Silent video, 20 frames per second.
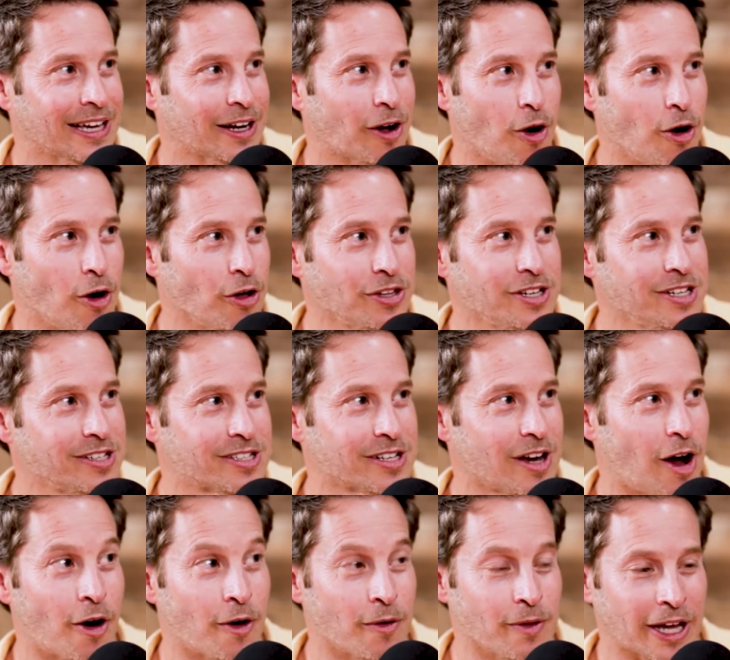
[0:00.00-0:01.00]
All these
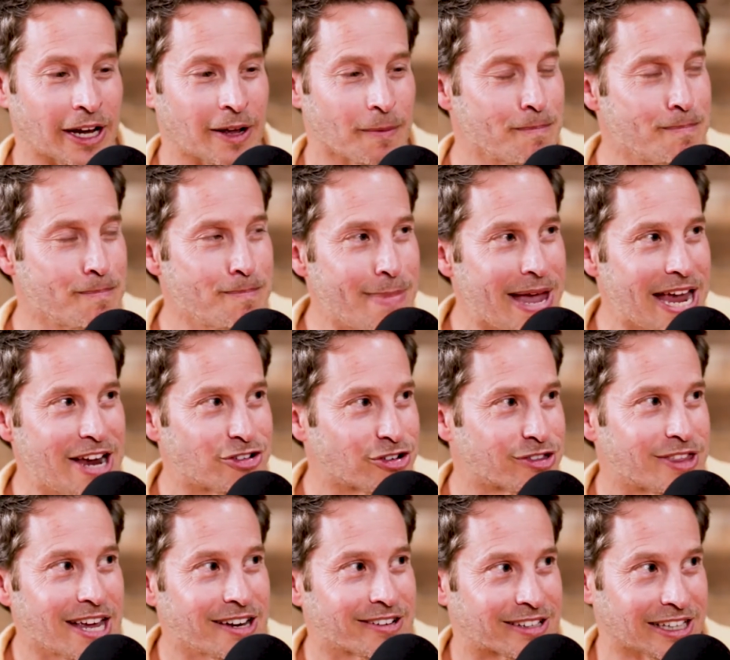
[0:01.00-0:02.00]
are major
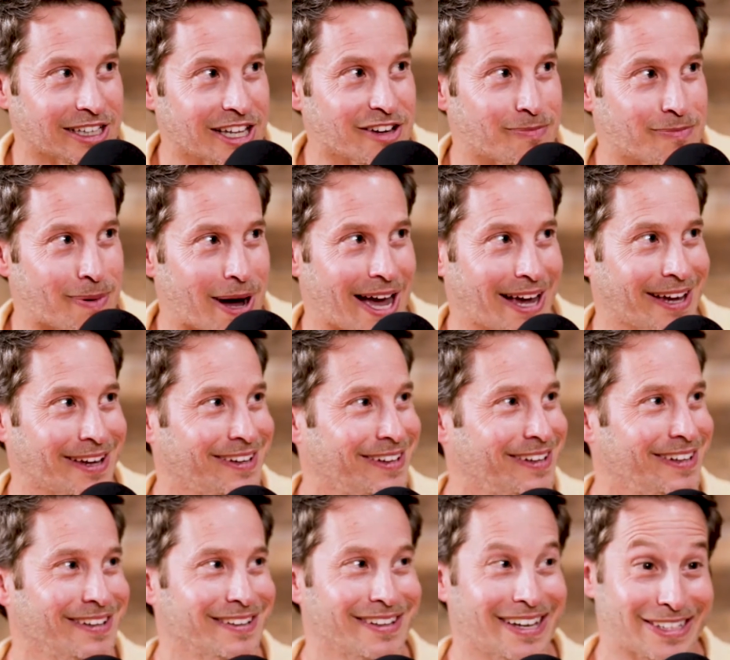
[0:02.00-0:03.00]
things to live by.
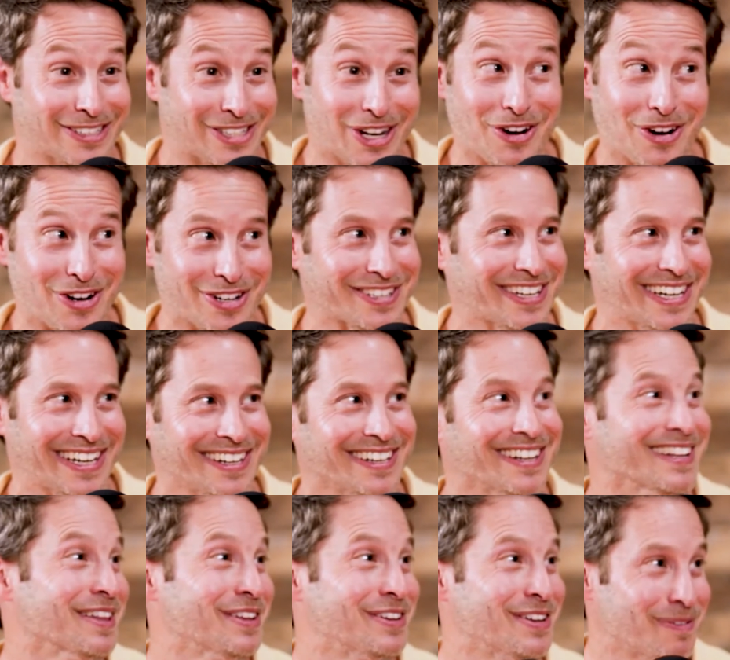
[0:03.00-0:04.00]
Seriously.
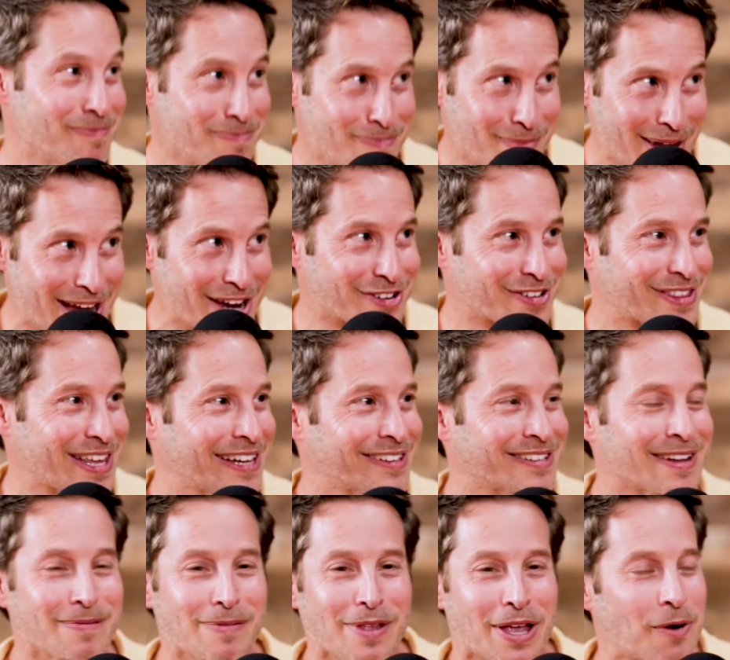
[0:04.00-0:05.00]
Major
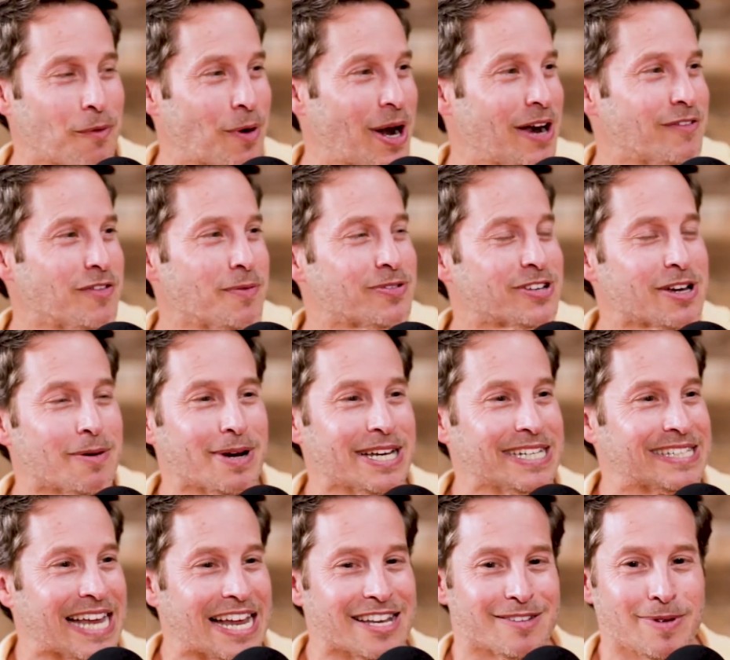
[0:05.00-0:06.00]
things. Whenever somebody
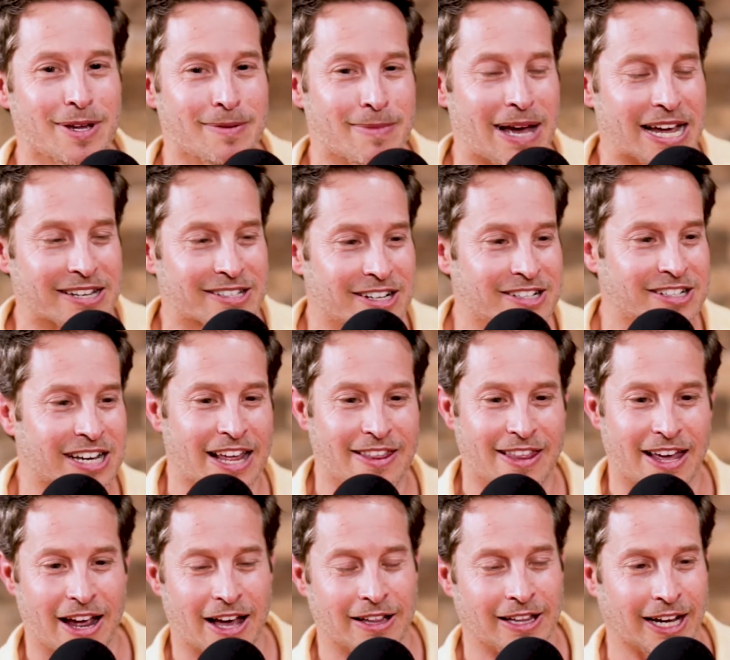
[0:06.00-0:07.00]
sends me a message and
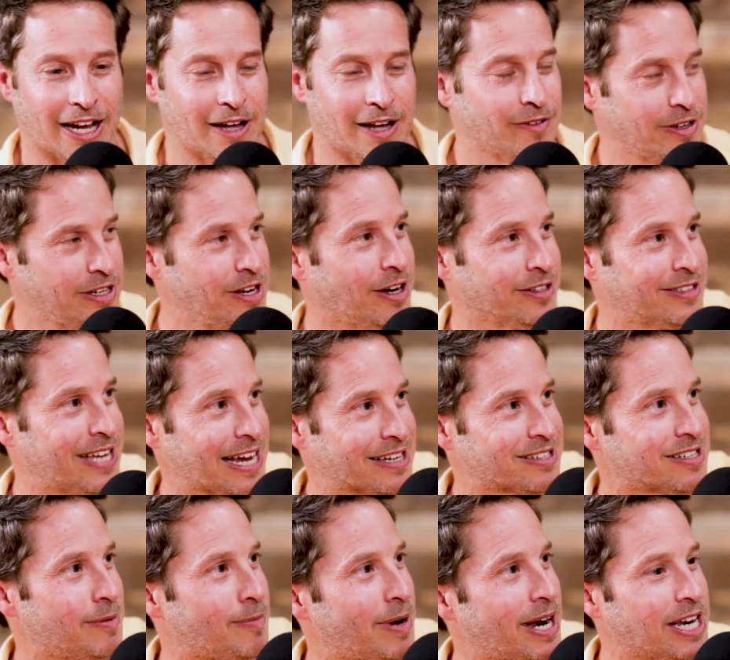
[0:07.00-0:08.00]
I text
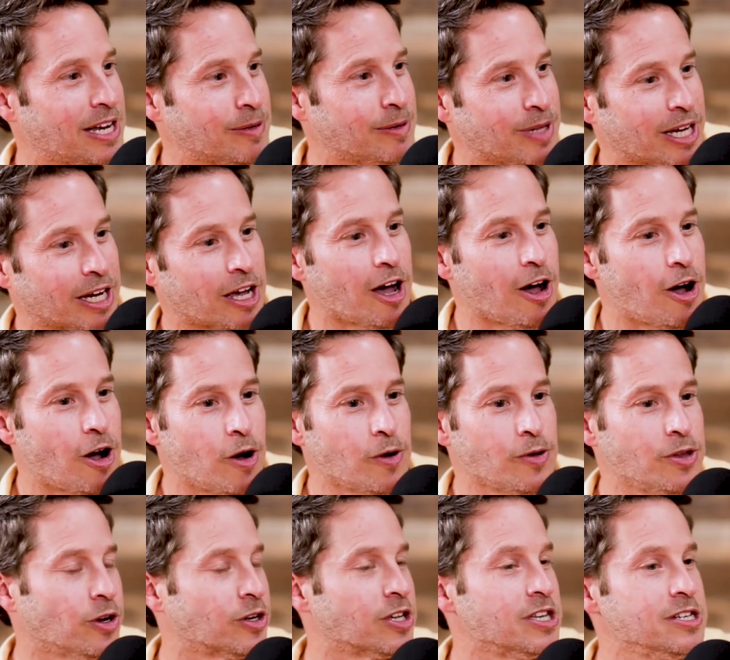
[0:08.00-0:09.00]
somebody, I'm like, can
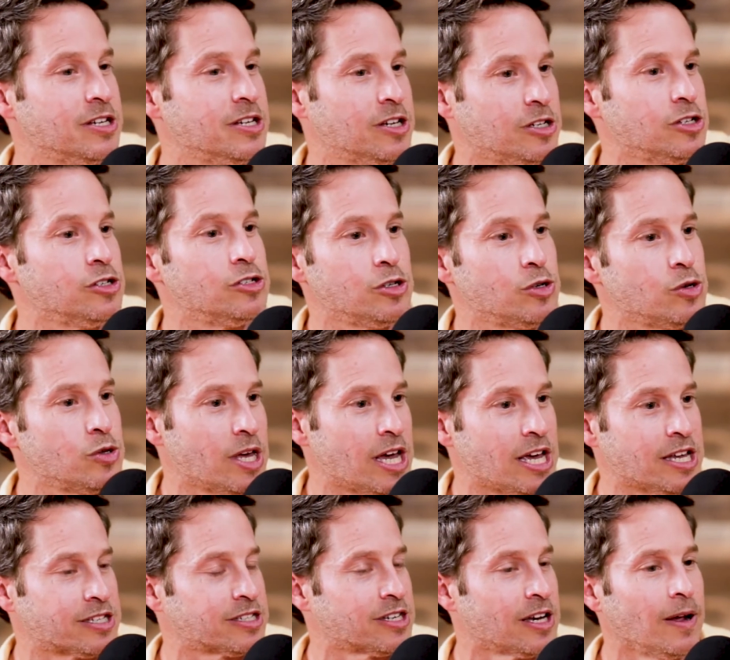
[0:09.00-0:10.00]
you do
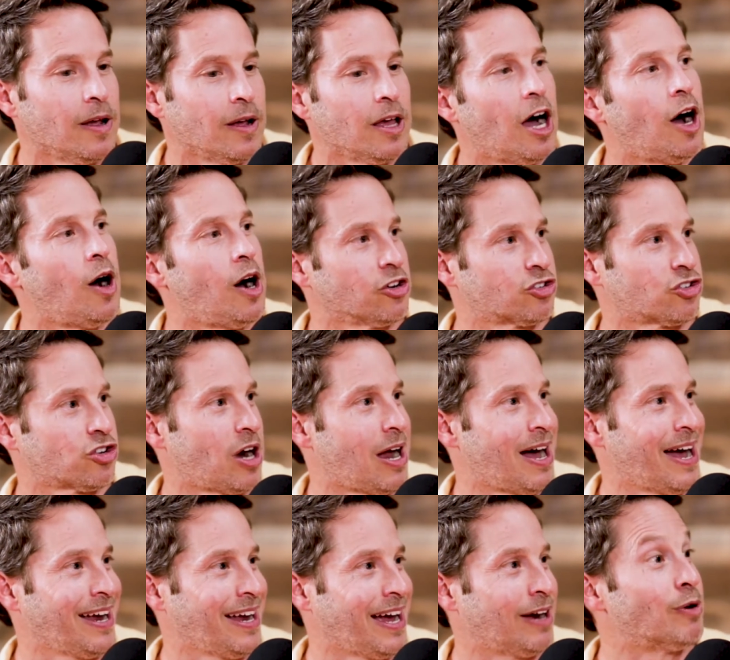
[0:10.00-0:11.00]
this? Oh, I'll
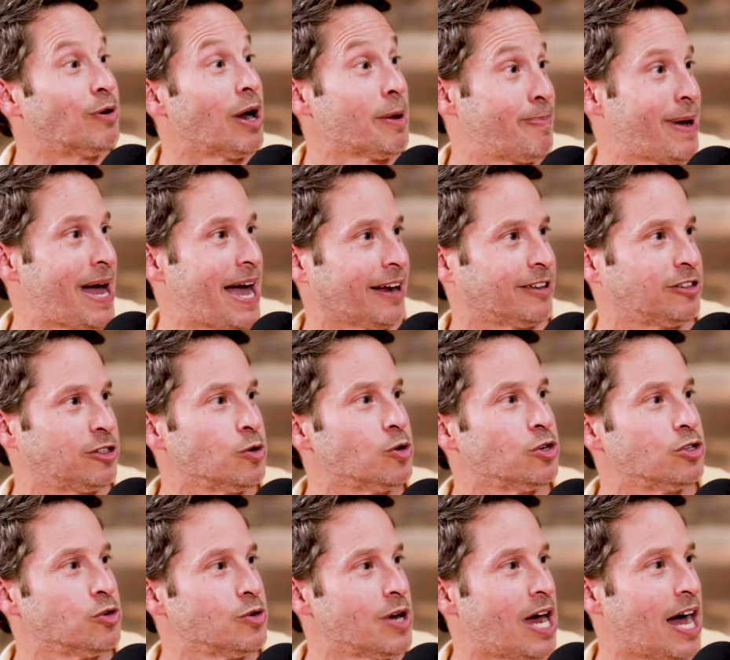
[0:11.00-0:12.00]
try. I write back, do or
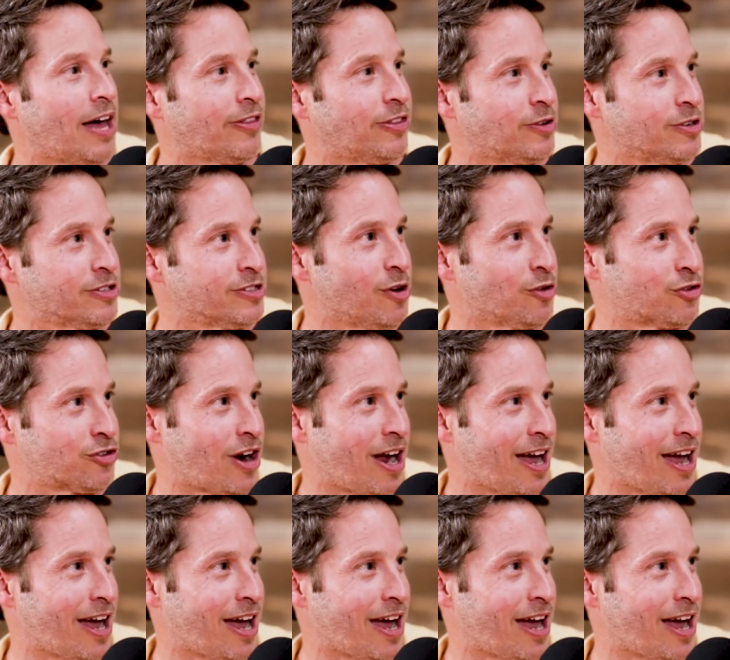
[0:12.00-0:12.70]
do not. There is no try.